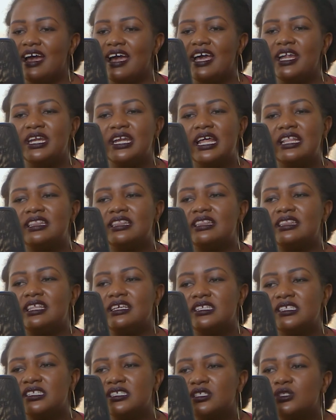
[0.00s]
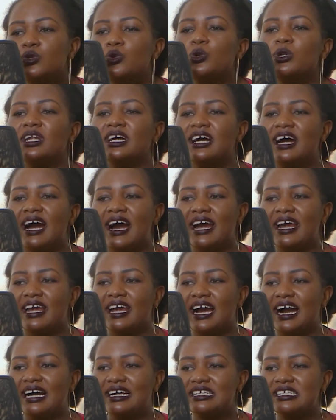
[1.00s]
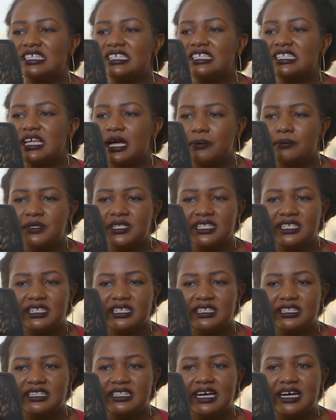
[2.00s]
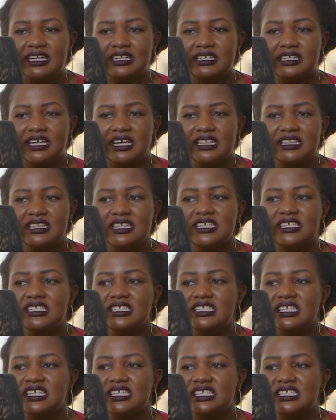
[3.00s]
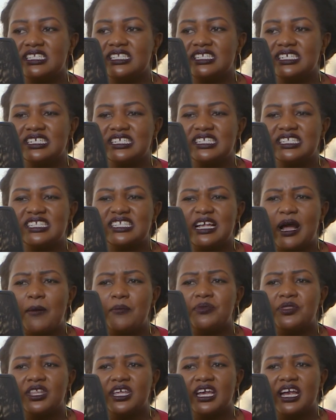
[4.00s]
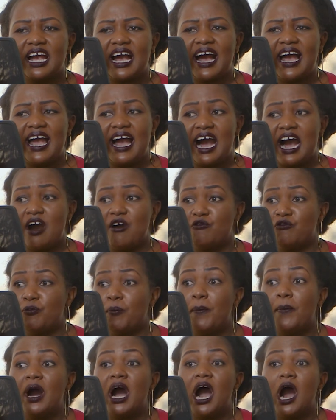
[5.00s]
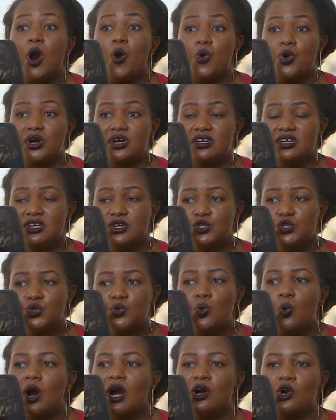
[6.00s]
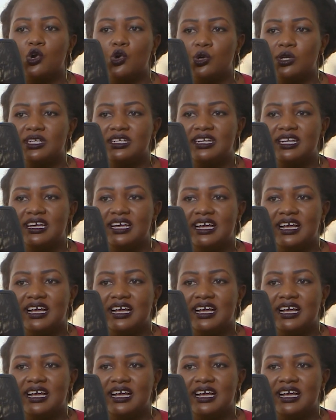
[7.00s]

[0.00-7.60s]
And the sooner I accepted that this is just something I have power to work on,